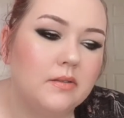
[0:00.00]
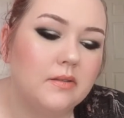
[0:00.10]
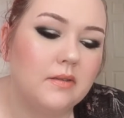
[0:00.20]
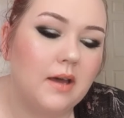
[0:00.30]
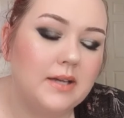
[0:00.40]

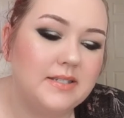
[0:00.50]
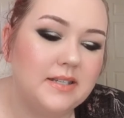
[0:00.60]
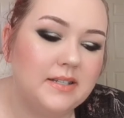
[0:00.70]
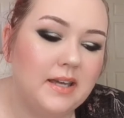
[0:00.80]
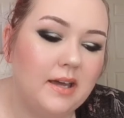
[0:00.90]
I
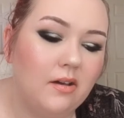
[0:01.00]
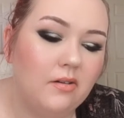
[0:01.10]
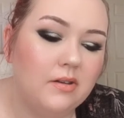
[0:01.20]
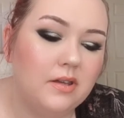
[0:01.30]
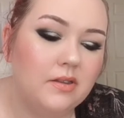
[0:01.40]
sit down
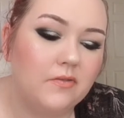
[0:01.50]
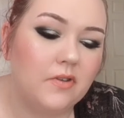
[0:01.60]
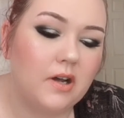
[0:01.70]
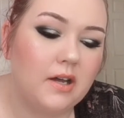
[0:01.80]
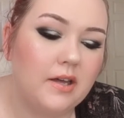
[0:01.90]
in the
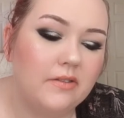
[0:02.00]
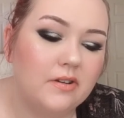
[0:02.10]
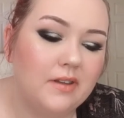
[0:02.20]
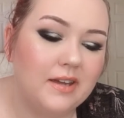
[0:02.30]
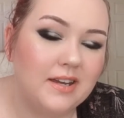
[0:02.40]
front and they're
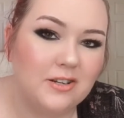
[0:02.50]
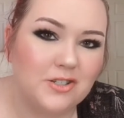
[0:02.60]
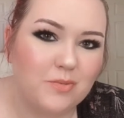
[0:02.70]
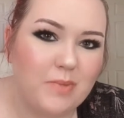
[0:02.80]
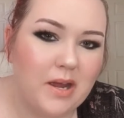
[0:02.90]
like, here's
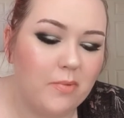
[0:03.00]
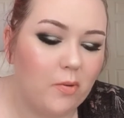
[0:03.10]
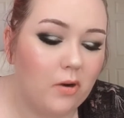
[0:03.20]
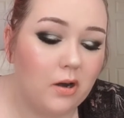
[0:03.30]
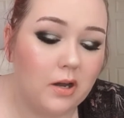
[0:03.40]
your
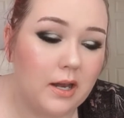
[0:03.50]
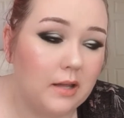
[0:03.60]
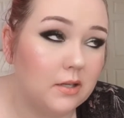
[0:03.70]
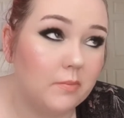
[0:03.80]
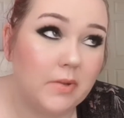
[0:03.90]
paperwork. And I
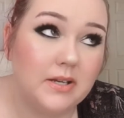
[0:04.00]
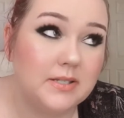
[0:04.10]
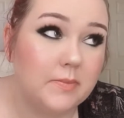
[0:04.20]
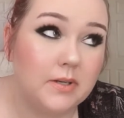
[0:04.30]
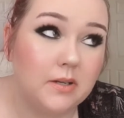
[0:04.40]
look at my
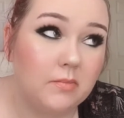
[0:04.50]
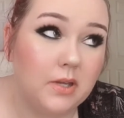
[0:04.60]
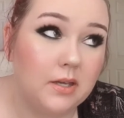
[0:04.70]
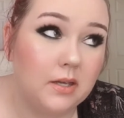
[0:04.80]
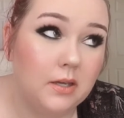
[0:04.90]
husband and I'm
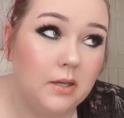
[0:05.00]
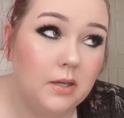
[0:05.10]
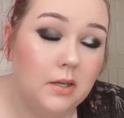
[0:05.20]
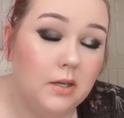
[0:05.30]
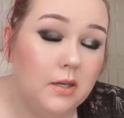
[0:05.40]
like,
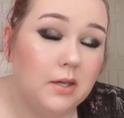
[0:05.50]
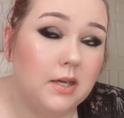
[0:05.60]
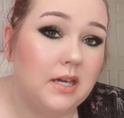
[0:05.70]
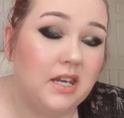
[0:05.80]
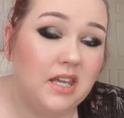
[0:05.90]

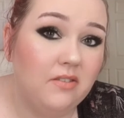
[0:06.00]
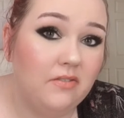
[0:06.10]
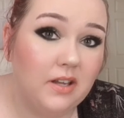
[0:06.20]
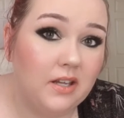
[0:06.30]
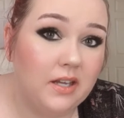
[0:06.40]
can he
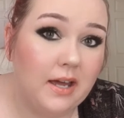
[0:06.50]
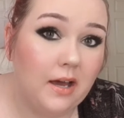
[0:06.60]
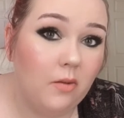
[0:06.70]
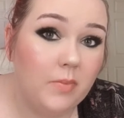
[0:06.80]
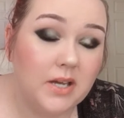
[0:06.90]
fill it
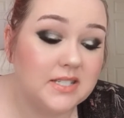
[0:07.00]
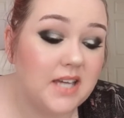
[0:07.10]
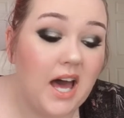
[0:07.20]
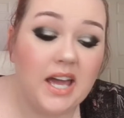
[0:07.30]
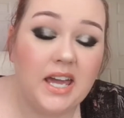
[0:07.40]
out? Because
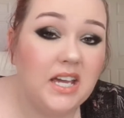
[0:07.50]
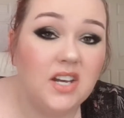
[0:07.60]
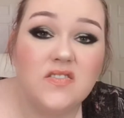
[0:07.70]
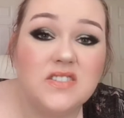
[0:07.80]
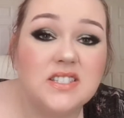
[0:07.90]
I can't
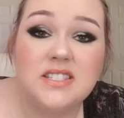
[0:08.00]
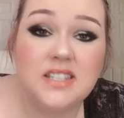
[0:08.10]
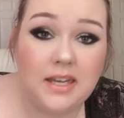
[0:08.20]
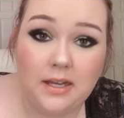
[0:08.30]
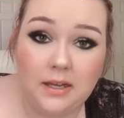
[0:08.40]
even
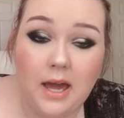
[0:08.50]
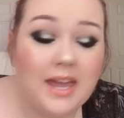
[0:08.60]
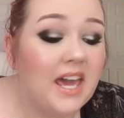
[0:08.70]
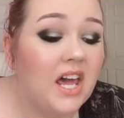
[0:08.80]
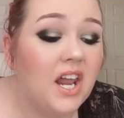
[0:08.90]
see. I
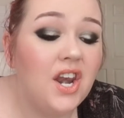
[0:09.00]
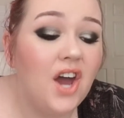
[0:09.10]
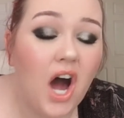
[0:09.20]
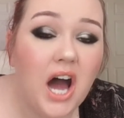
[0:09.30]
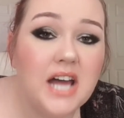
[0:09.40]

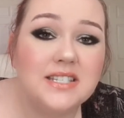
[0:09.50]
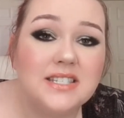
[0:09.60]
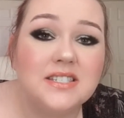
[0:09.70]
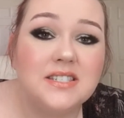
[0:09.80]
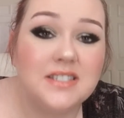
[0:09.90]
cannot
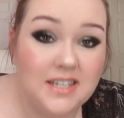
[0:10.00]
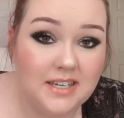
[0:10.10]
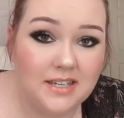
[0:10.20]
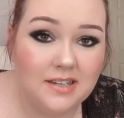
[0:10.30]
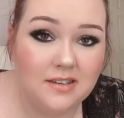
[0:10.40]

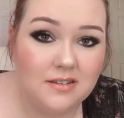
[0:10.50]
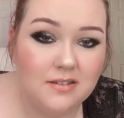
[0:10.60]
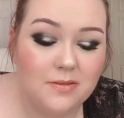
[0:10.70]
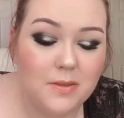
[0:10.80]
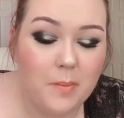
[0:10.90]
see
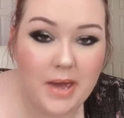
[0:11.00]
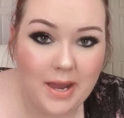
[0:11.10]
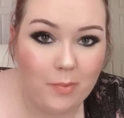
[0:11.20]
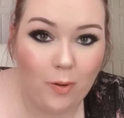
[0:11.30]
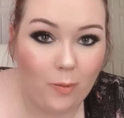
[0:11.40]
the
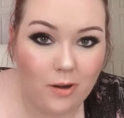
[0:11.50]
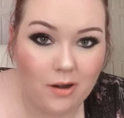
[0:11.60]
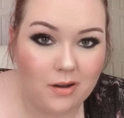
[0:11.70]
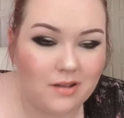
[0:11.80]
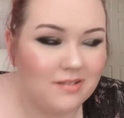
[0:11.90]
paperwork.